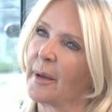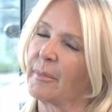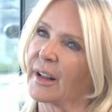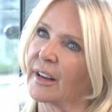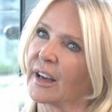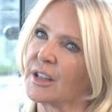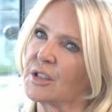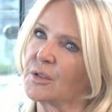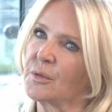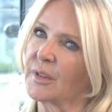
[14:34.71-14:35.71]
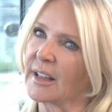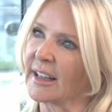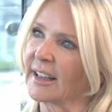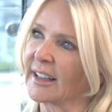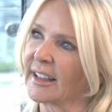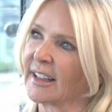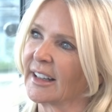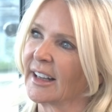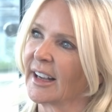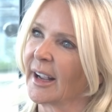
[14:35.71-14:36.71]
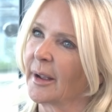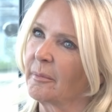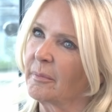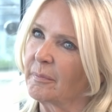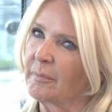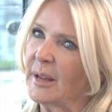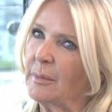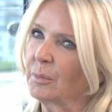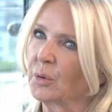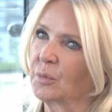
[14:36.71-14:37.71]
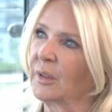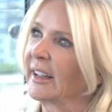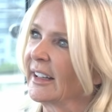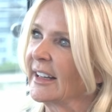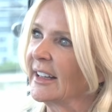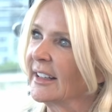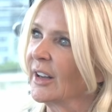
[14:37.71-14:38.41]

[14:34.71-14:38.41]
But I do think people really